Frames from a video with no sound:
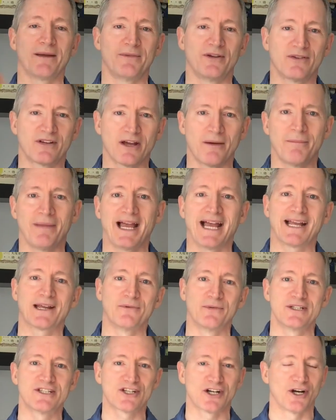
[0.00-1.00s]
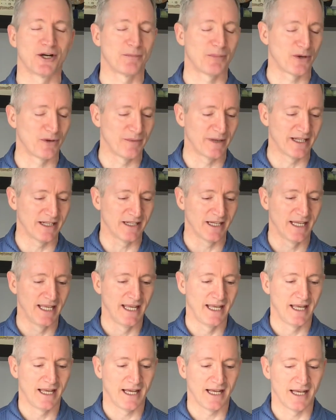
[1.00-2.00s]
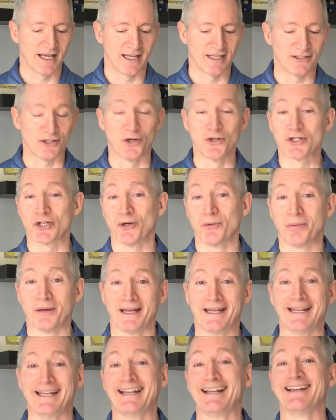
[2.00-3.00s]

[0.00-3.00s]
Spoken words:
He'd come back and we'd start a permanent dojo, but